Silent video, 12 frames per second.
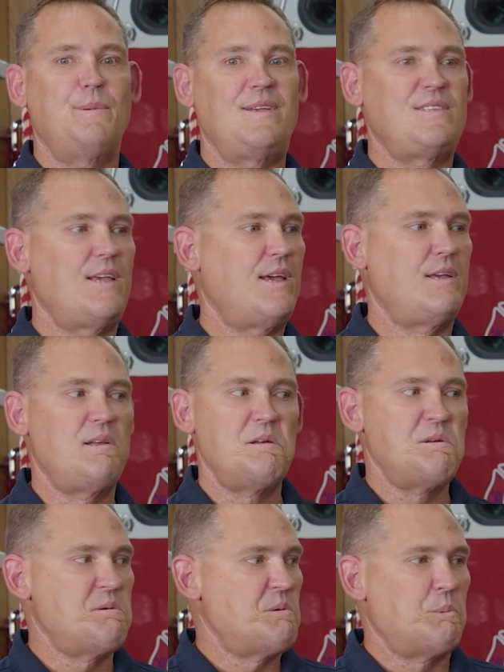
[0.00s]
I say,
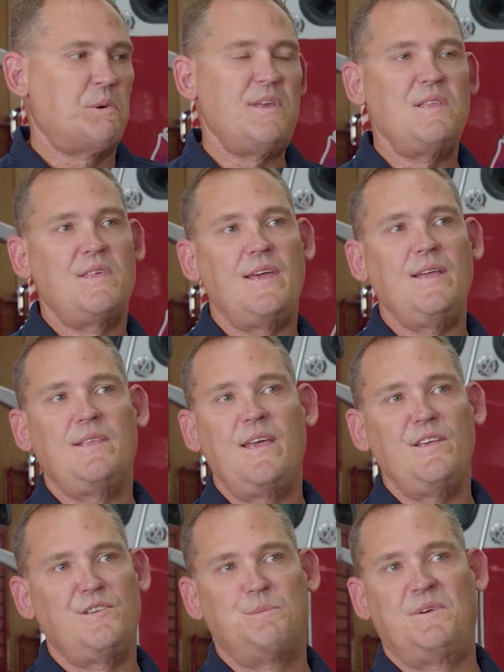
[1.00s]
what do you think it
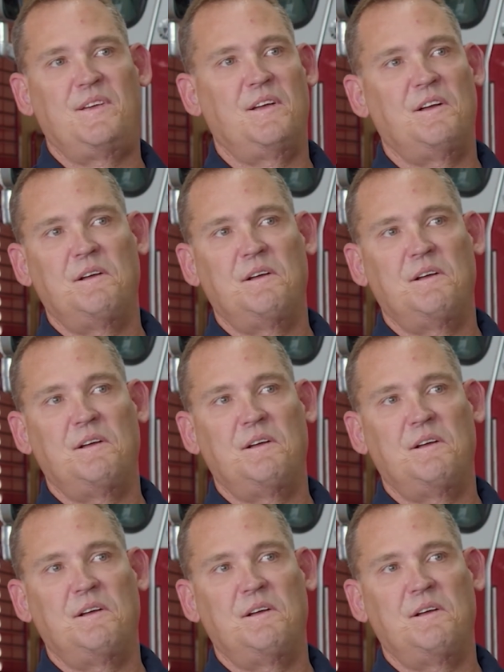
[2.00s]
takes to be,